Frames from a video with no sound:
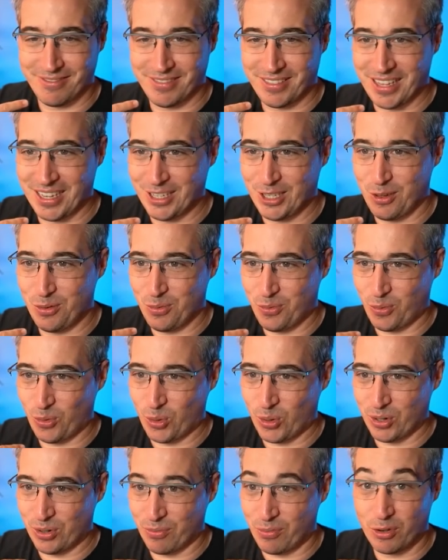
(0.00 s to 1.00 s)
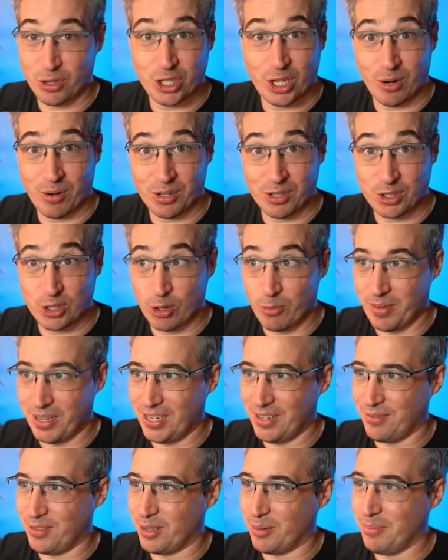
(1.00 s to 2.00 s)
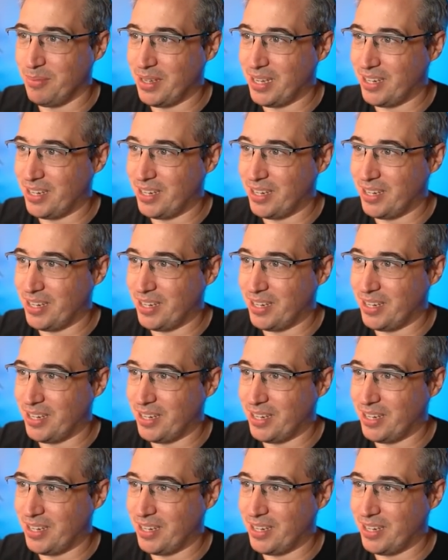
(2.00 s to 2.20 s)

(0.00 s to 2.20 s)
Thank you for for sharing so many of them,